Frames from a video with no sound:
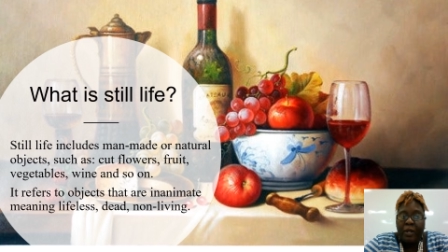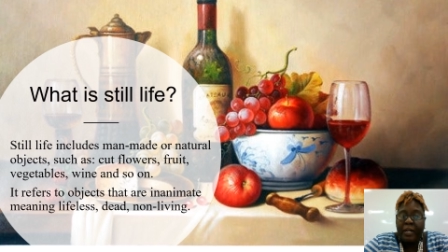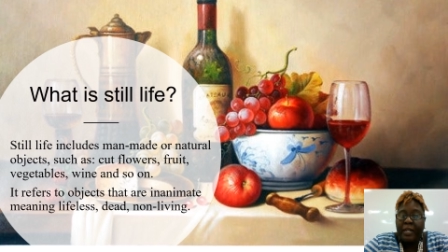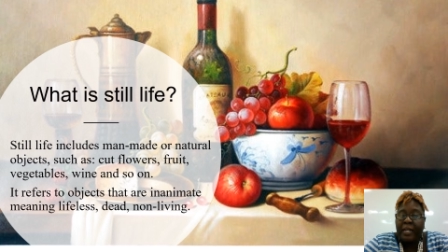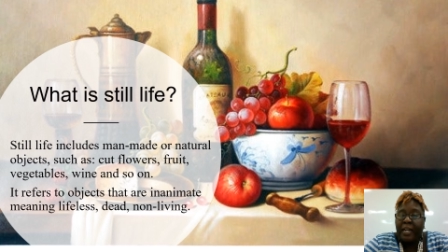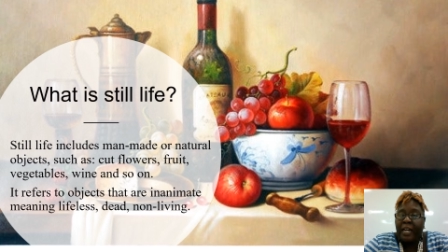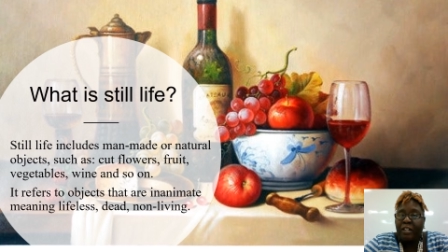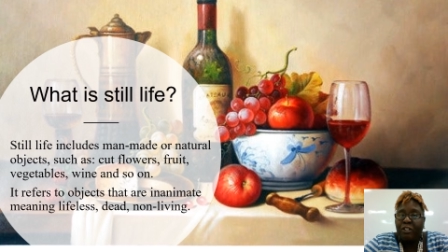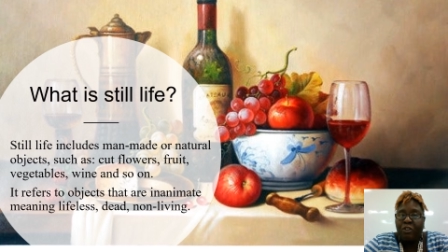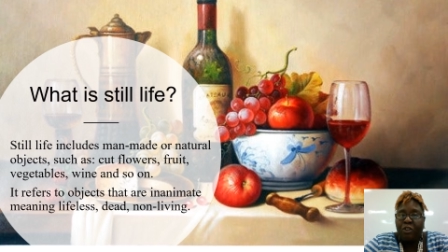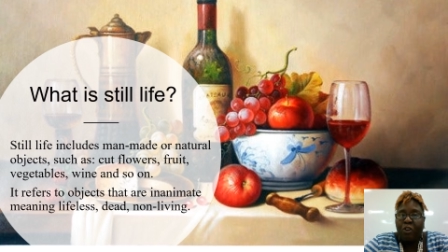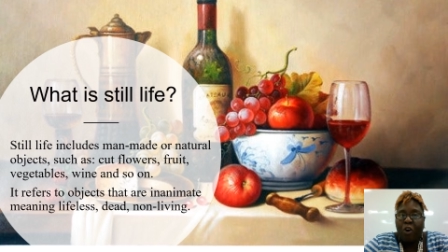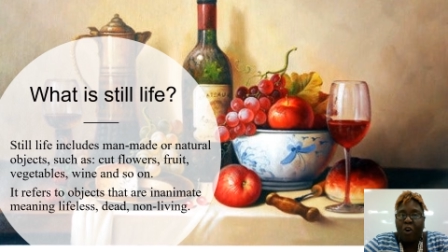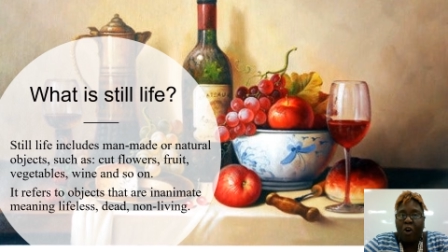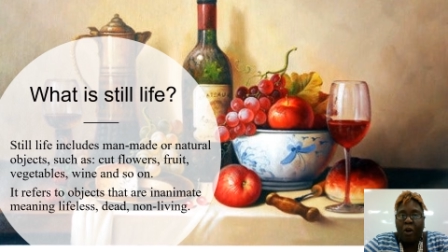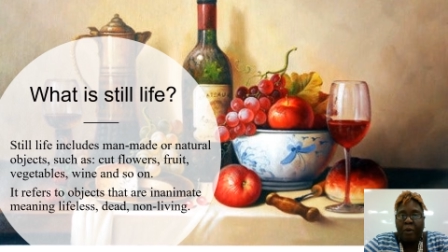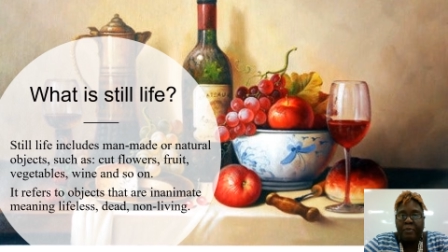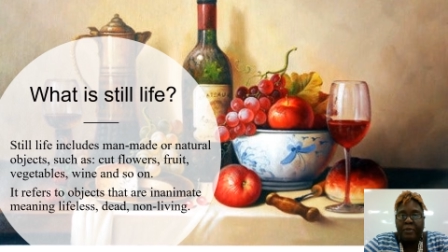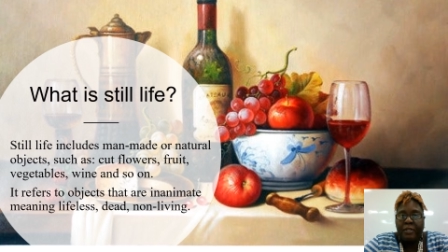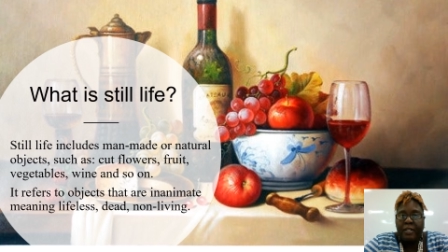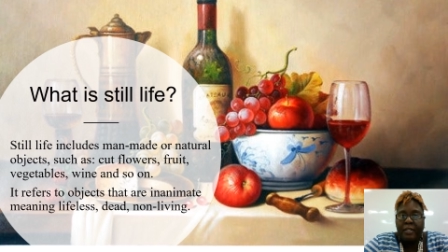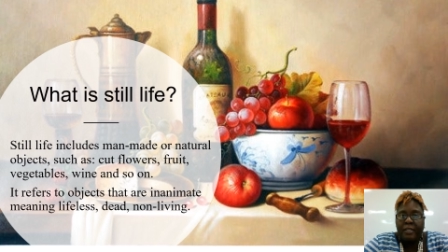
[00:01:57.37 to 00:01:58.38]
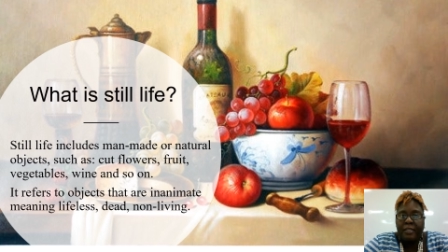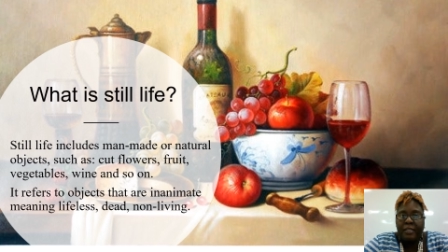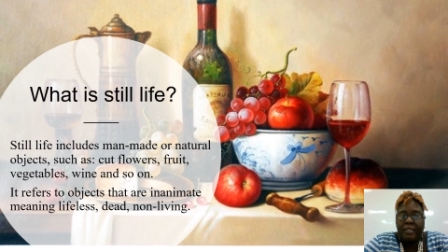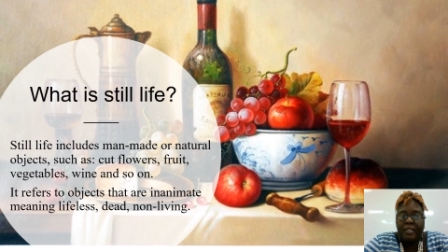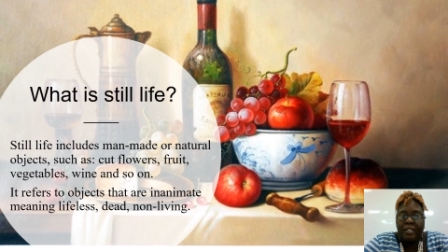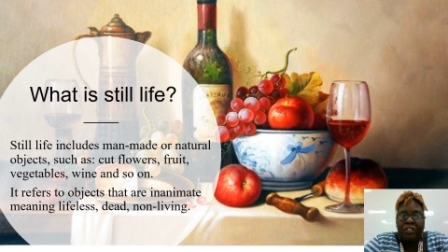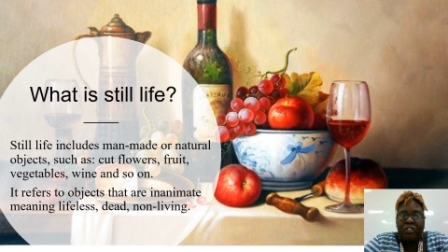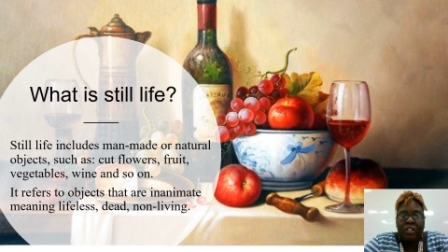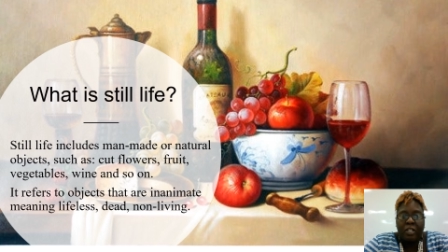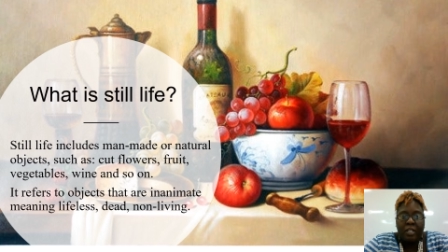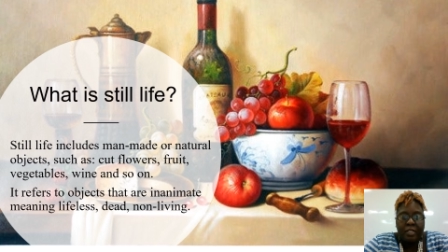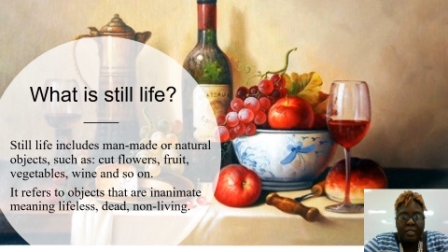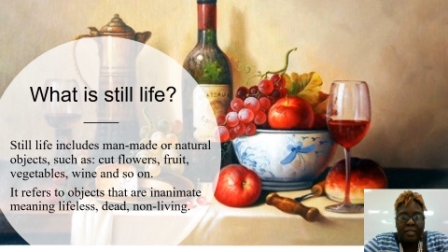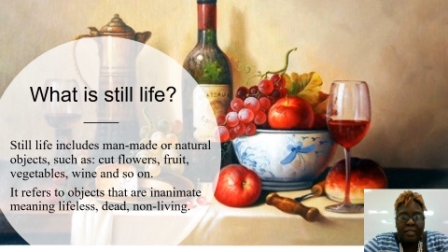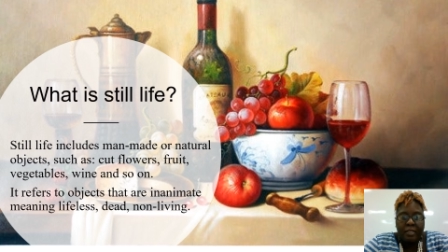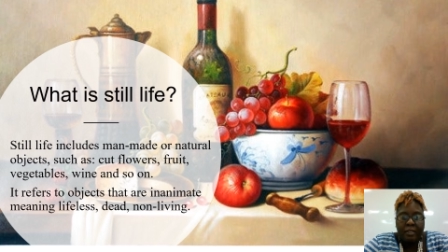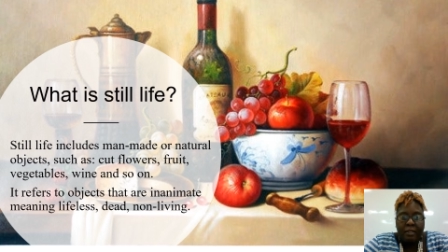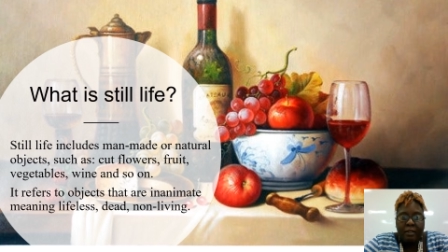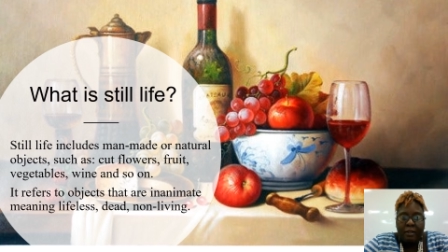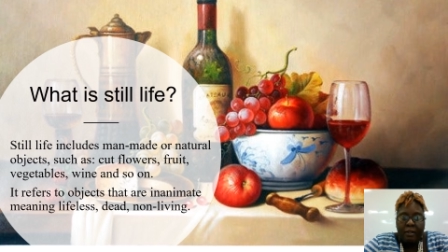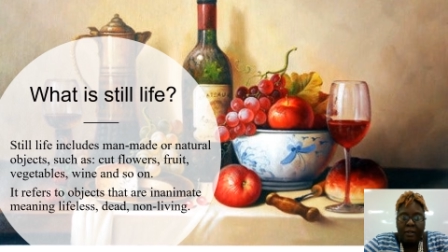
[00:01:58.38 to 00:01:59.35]
or natural objects such
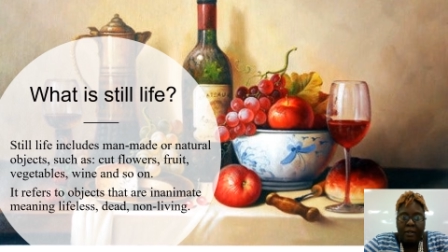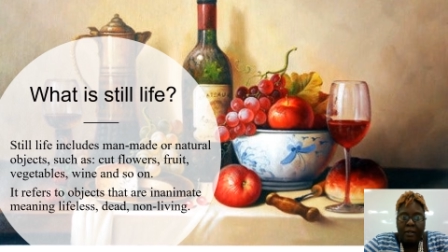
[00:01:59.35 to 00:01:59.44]
as